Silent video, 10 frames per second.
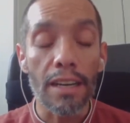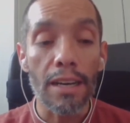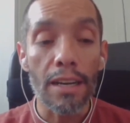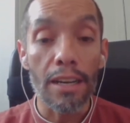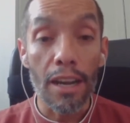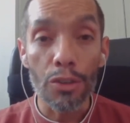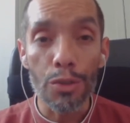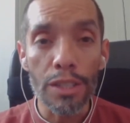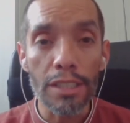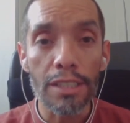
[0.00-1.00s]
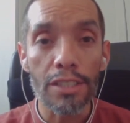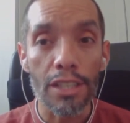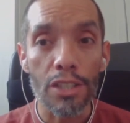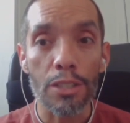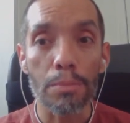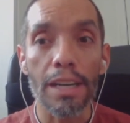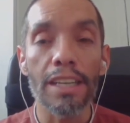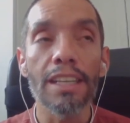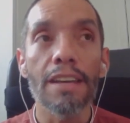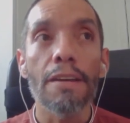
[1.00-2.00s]
countries such as
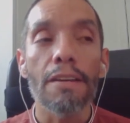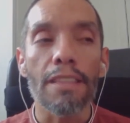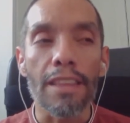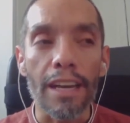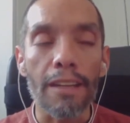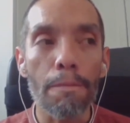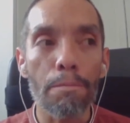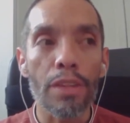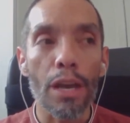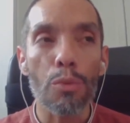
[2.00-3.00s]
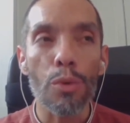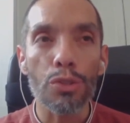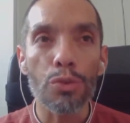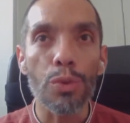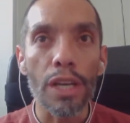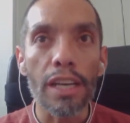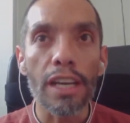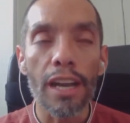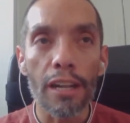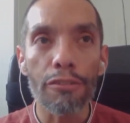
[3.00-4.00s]
mine. Then that was
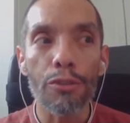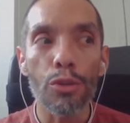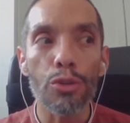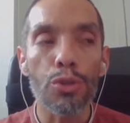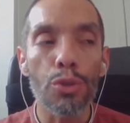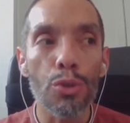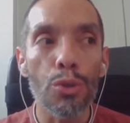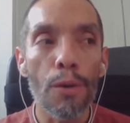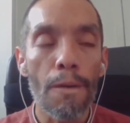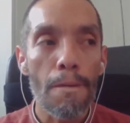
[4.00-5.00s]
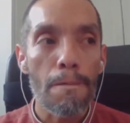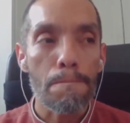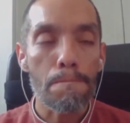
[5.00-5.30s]
really helpful to